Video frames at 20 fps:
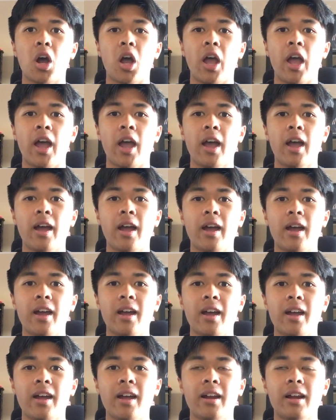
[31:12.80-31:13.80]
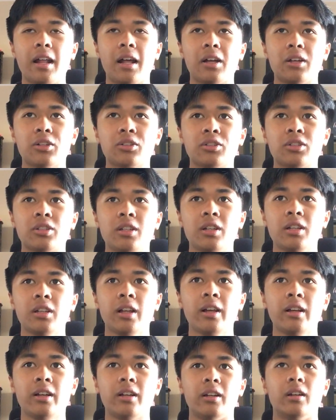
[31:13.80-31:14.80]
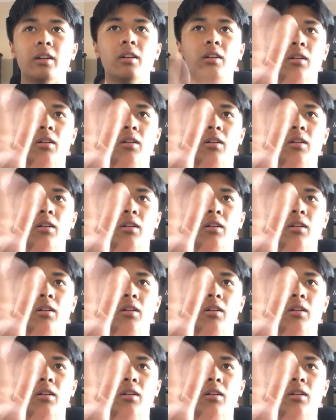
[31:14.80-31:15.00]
and I'll see you later.